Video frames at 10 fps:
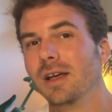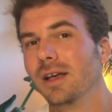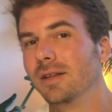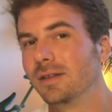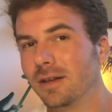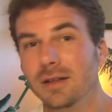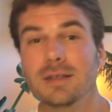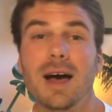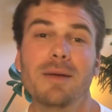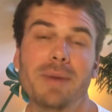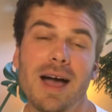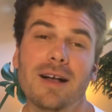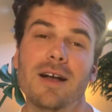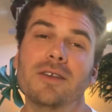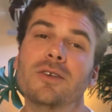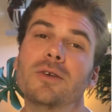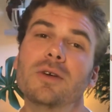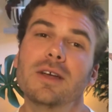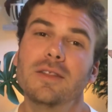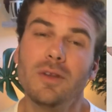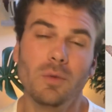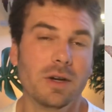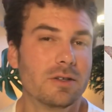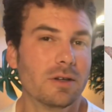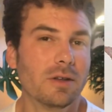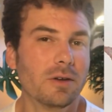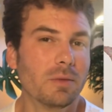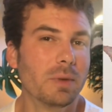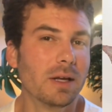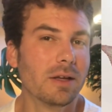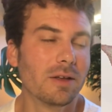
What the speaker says: it's gonna die back on you in the winter a little bit.